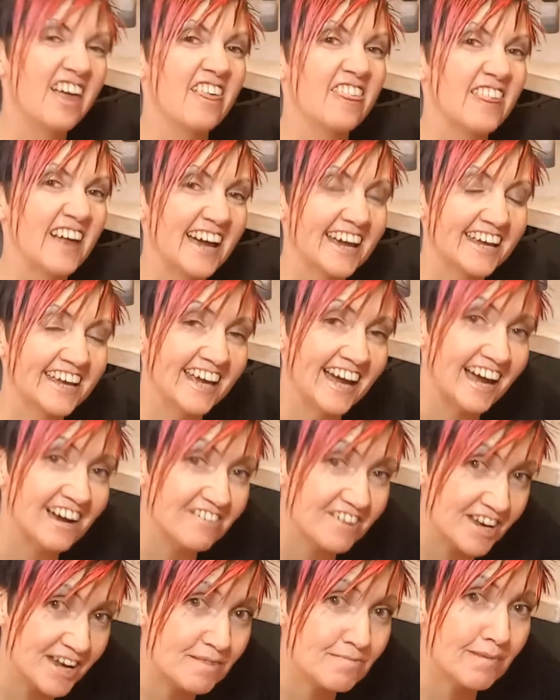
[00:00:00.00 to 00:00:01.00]
that I
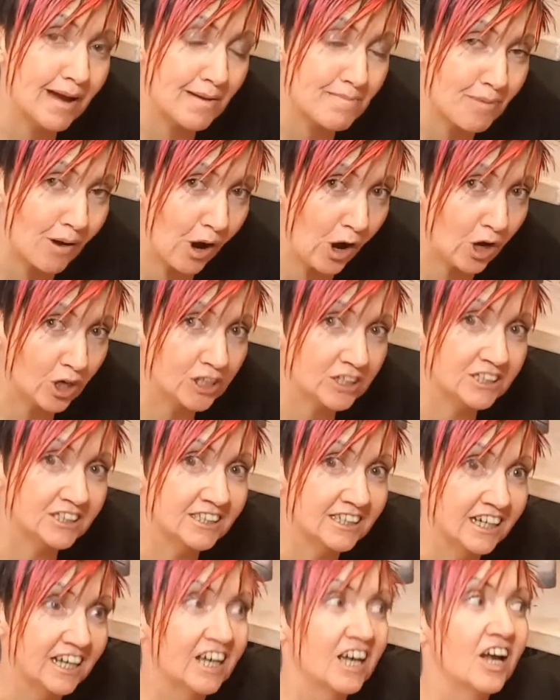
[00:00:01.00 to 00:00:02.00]
carry in my box
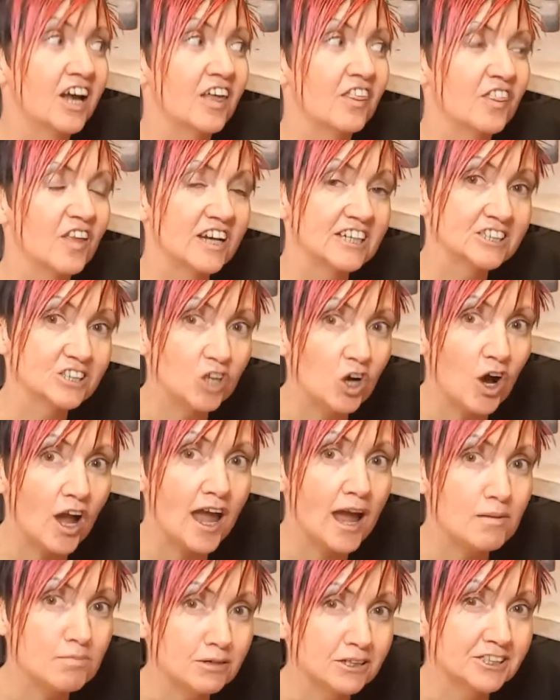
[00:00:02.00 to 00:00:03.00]
that is not
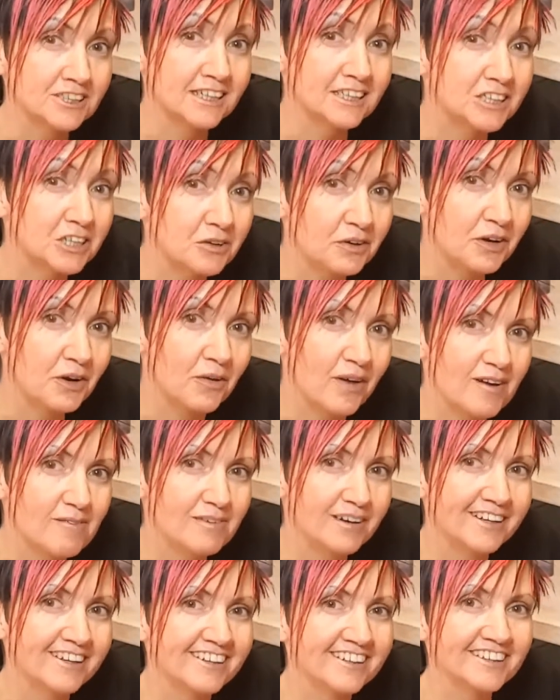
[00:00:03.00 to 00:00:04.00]
airbrush tattoo
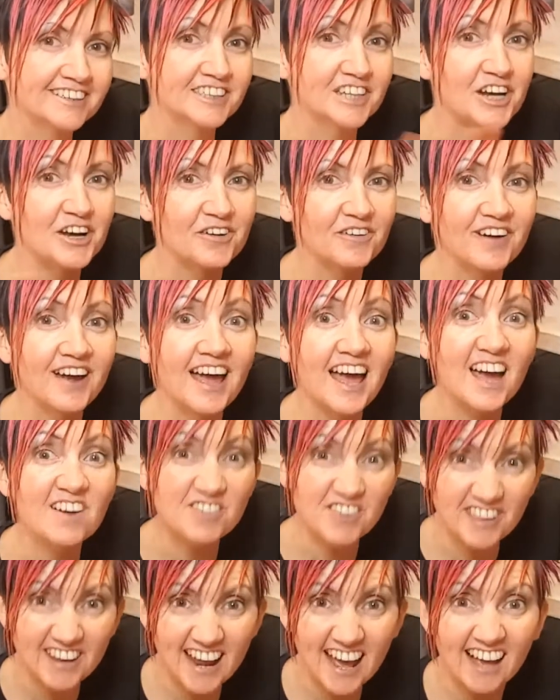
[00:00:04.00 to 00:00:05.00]
equipment. So
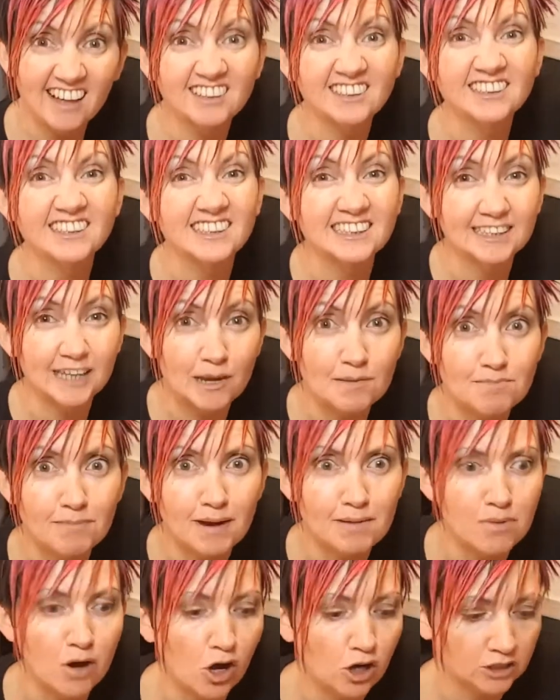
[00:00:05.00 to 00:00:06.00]
everything else that's in my
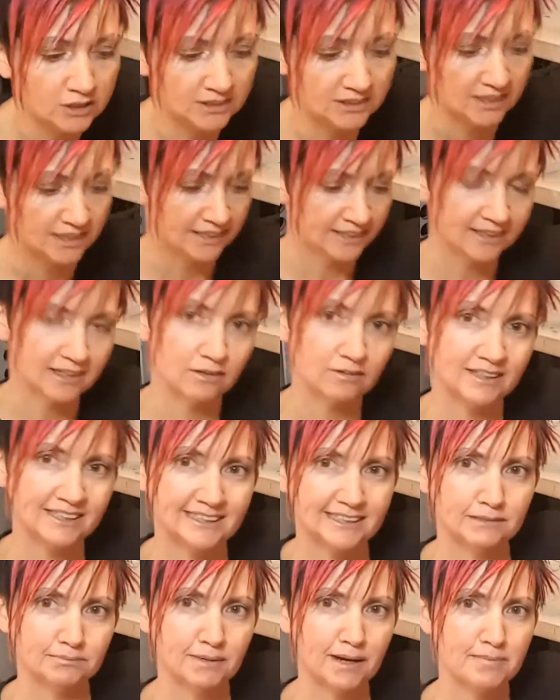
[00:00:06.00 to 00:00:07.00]
box. Now this
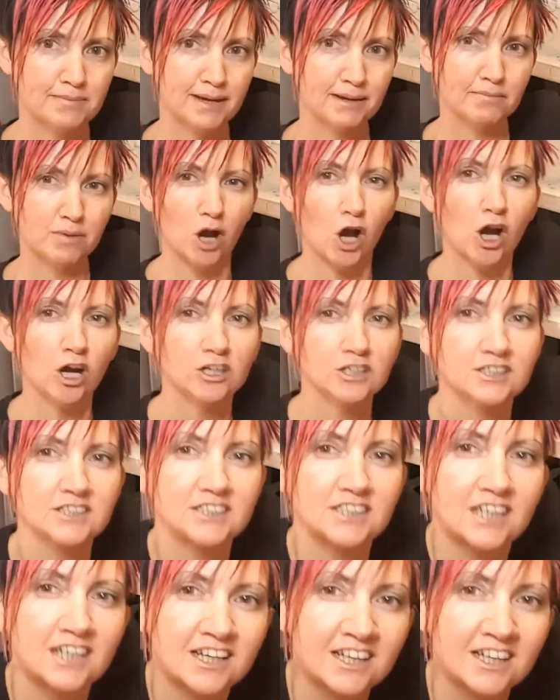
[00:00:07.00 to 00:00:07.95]
is my big box.